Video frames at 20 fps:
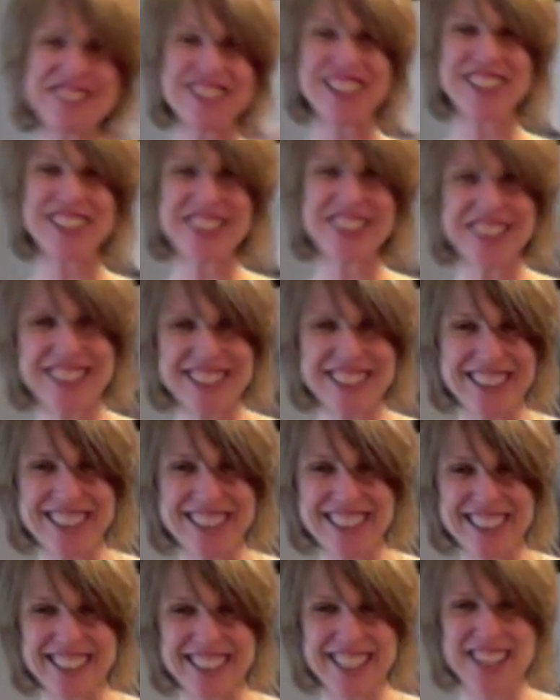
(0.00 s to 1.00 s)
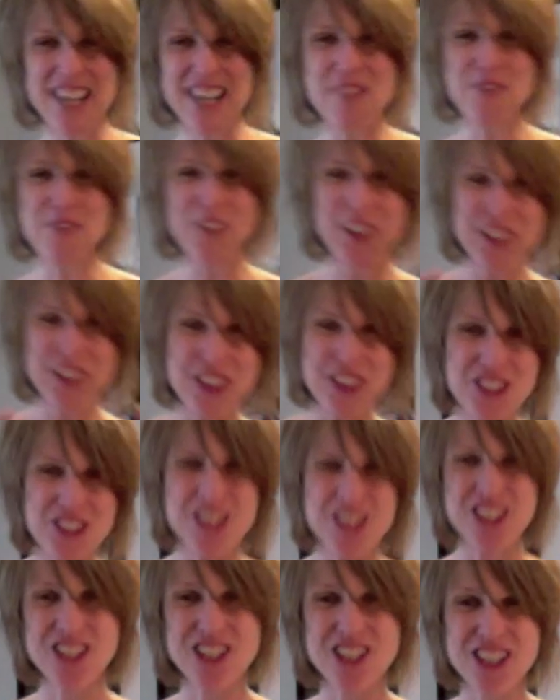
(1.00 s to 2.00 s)
you and they want you
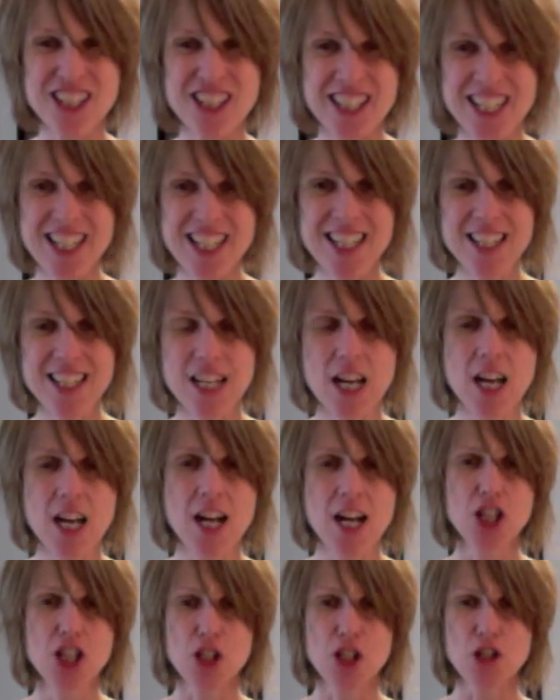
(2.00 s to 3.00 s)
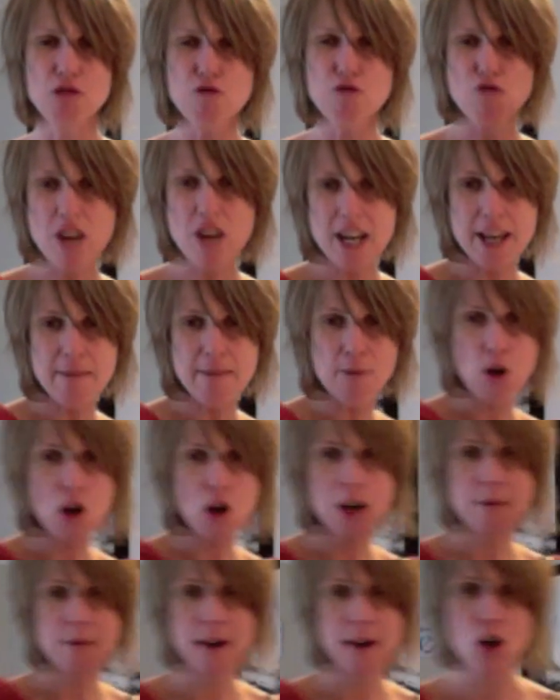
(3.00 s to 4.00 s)
to succeed. So it's really
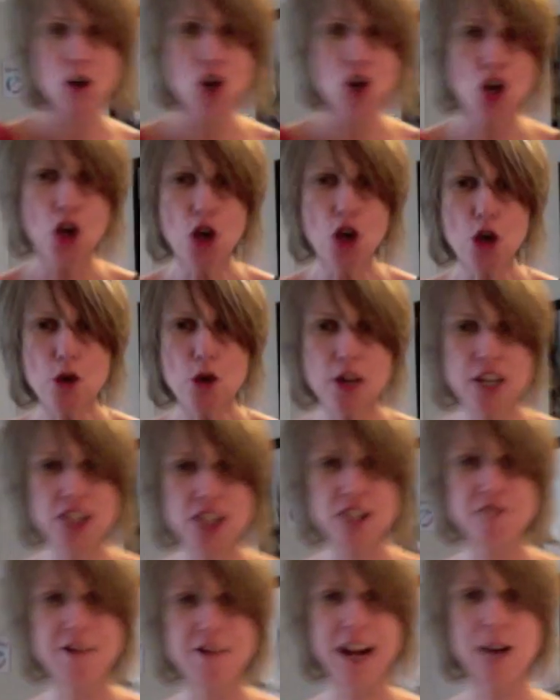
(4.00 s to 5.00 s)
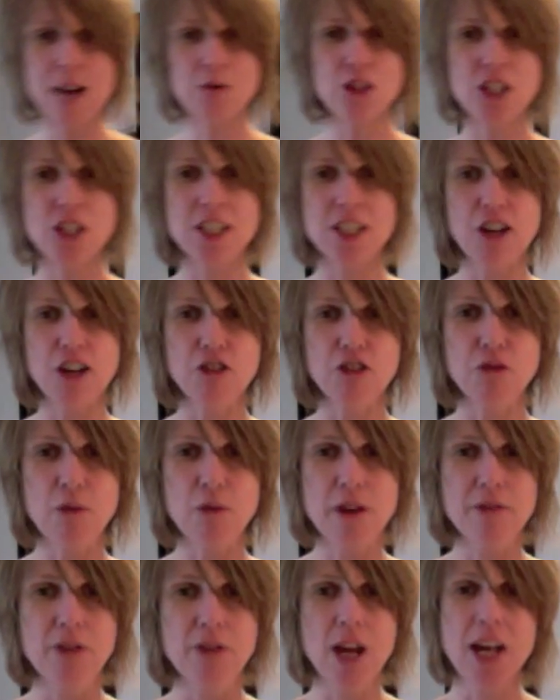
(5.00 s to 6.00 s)
important about who you surround yourself
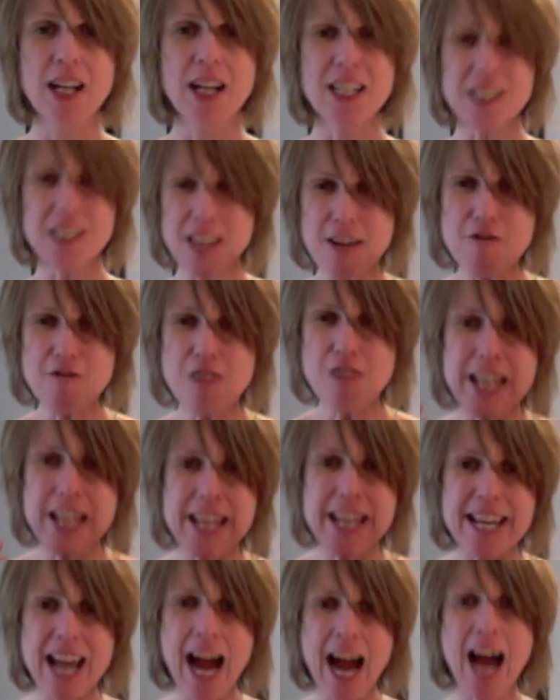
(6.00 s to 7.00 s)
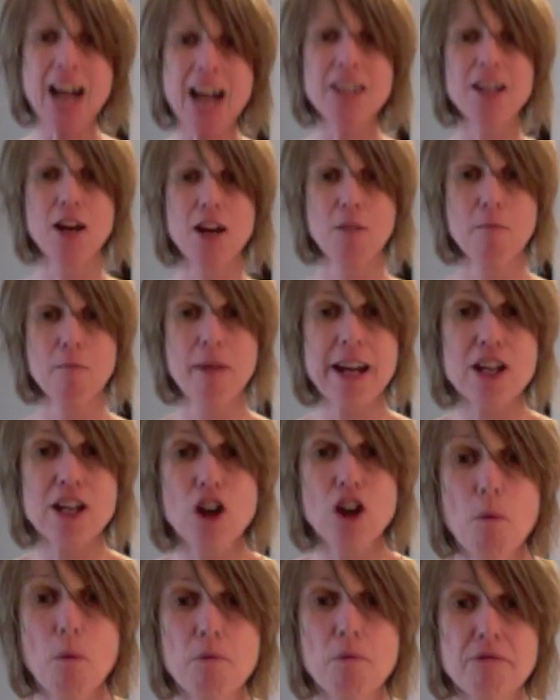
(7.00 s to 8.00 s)
with because they really can make
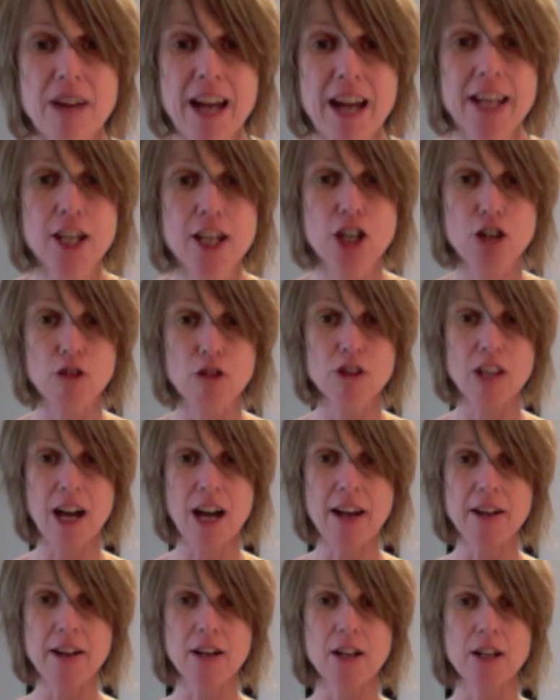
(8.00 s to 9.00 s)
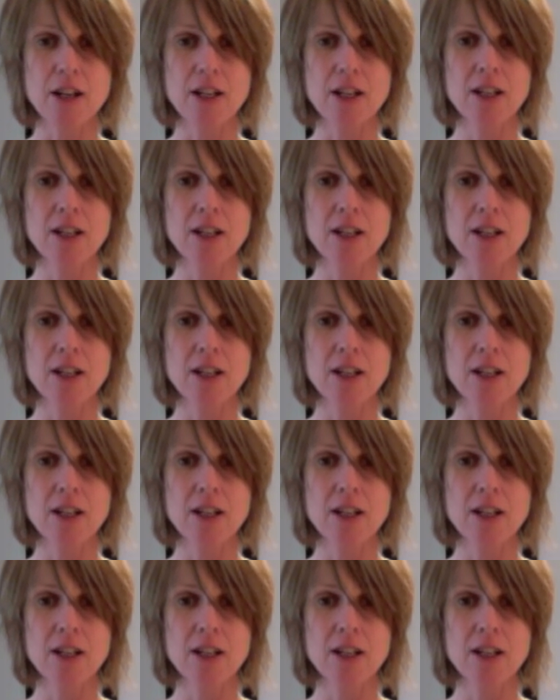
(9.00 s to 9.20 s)
or break your diet.